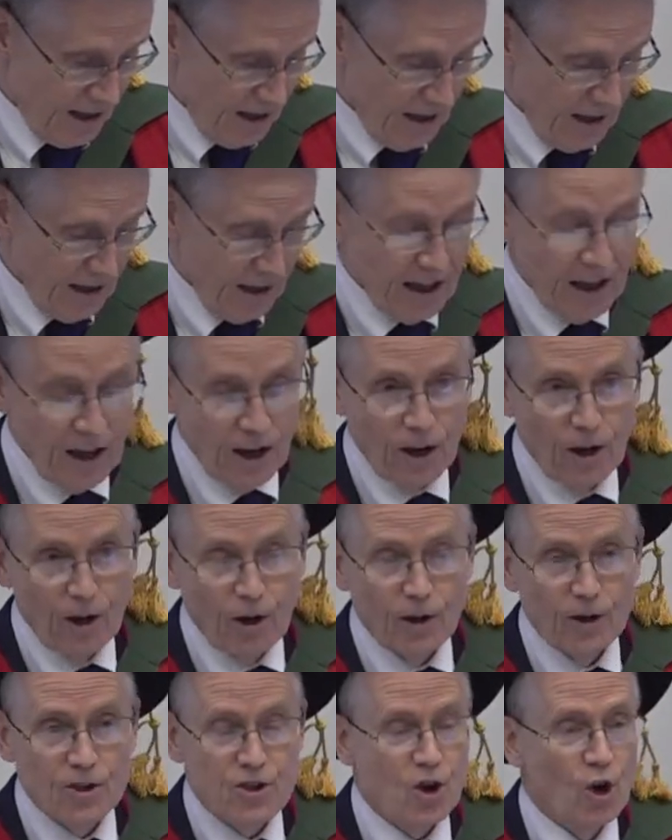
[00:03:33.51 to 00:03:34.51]
uh, a
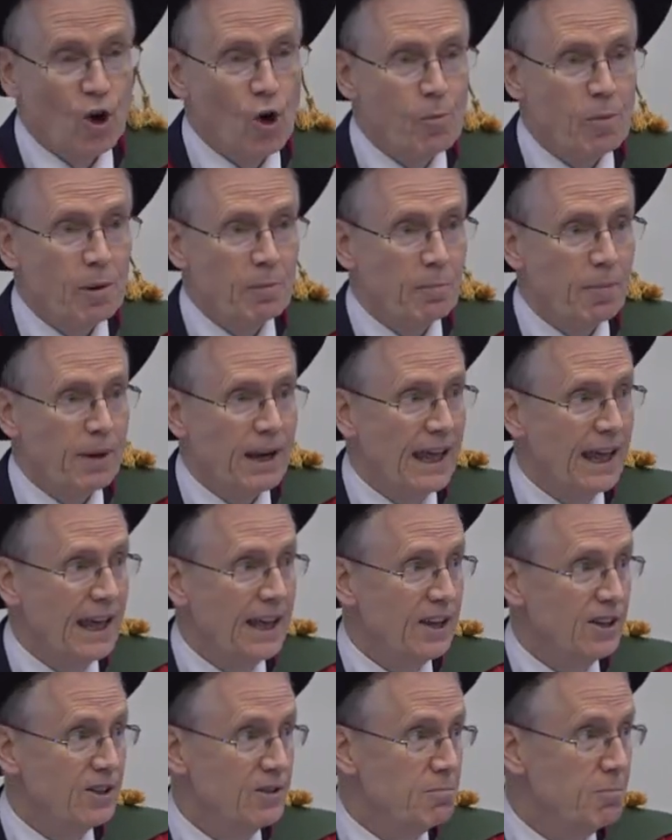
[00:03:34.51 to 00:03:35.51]
large,
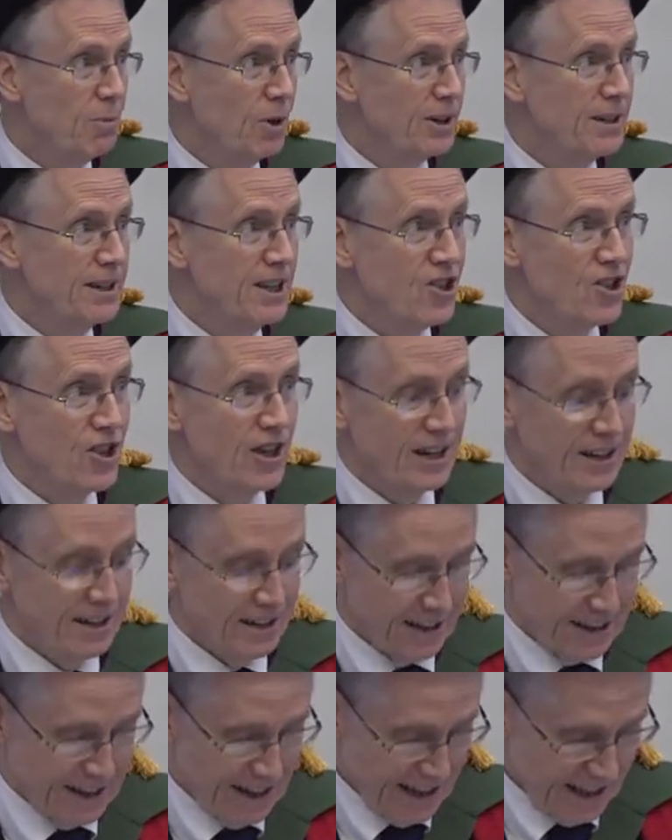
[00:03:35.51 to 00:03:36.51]
open-plan,
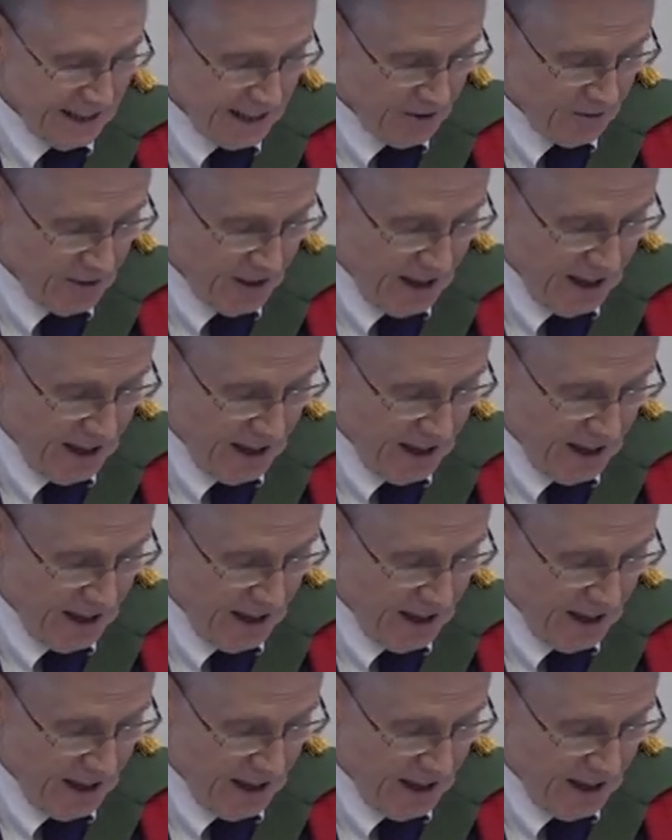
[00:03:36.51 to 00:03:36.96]
multi-chair clinic.